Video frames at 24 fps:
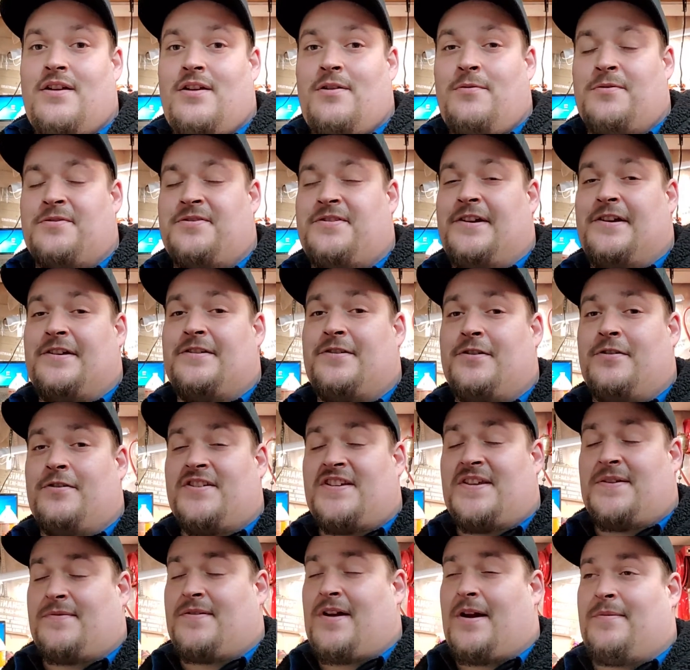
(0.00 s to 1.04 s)
We'll see you soon.
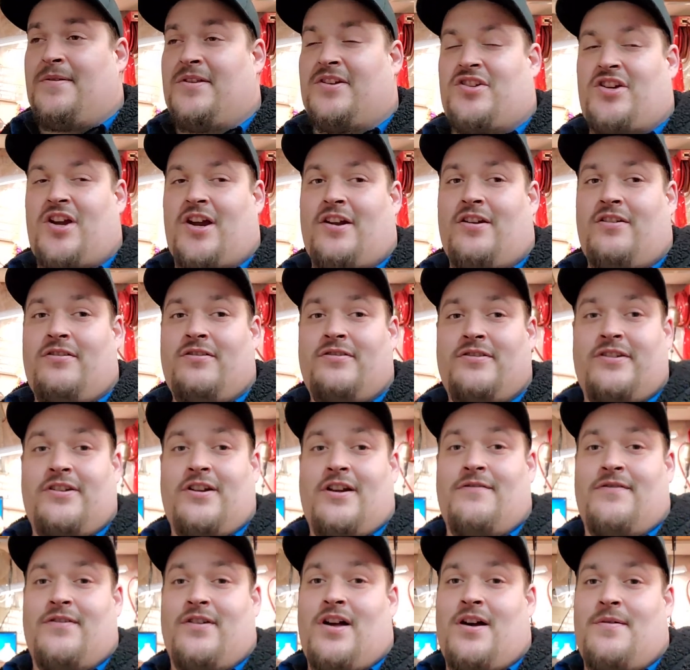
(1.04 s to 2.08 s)
Subscribe to the channel. You
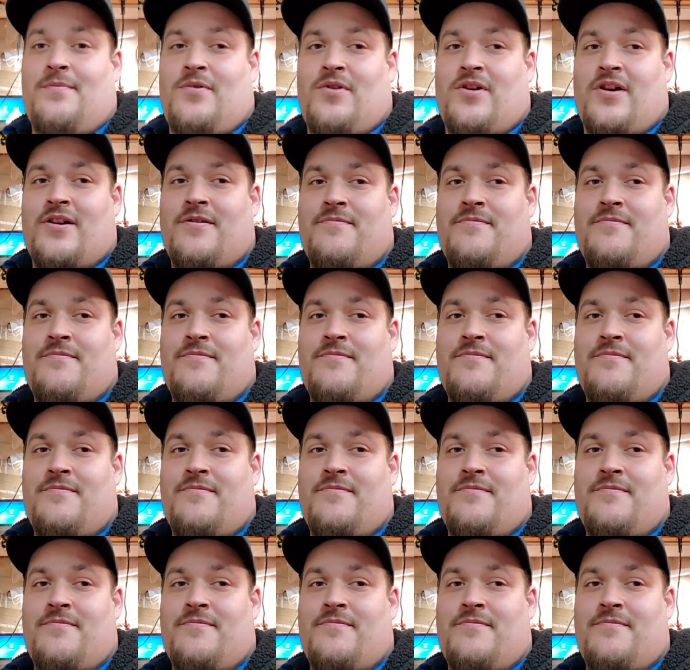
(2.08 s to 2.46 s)
have a lot more.